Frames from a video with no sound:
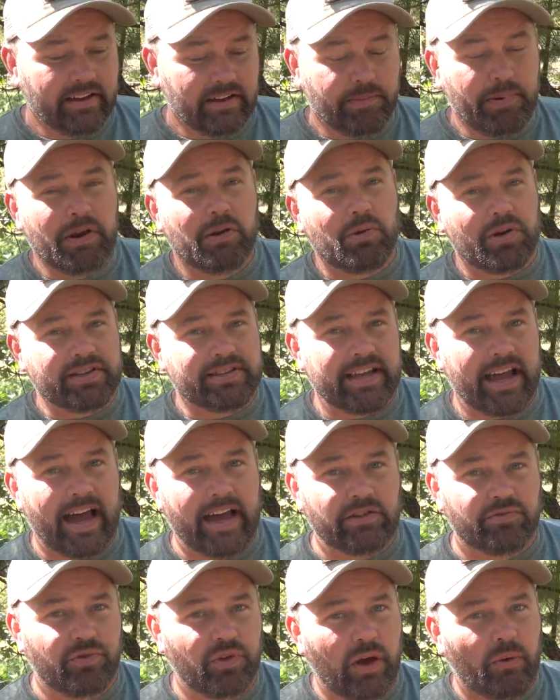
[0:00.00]
depending on what
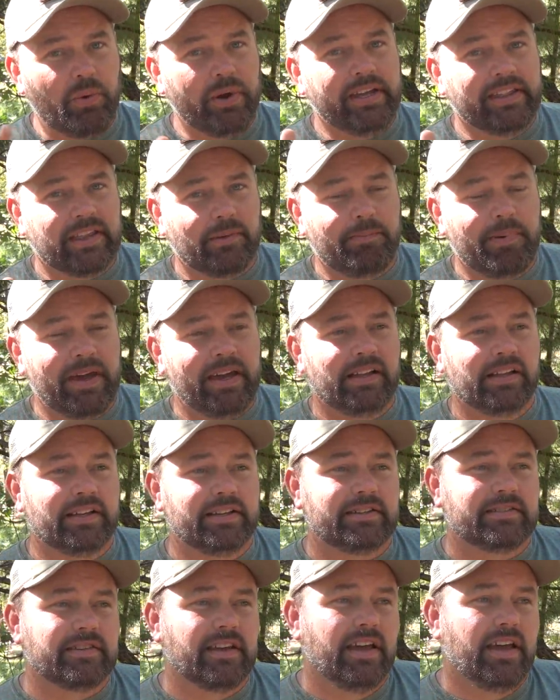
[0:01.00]
size we get the
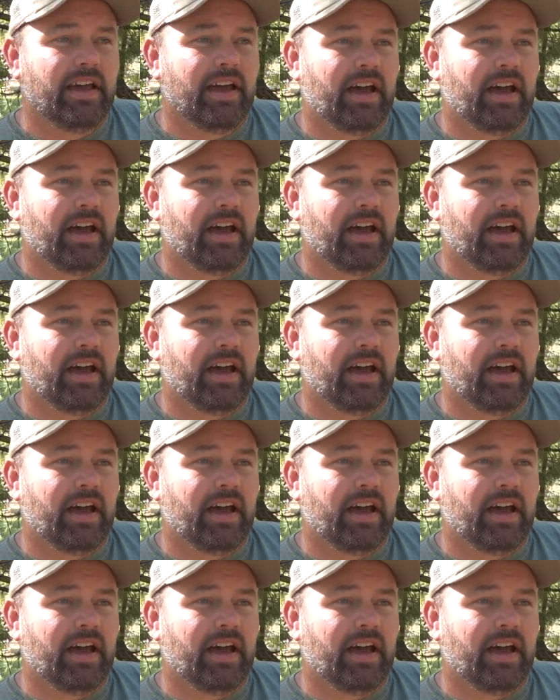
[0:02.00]
piglets.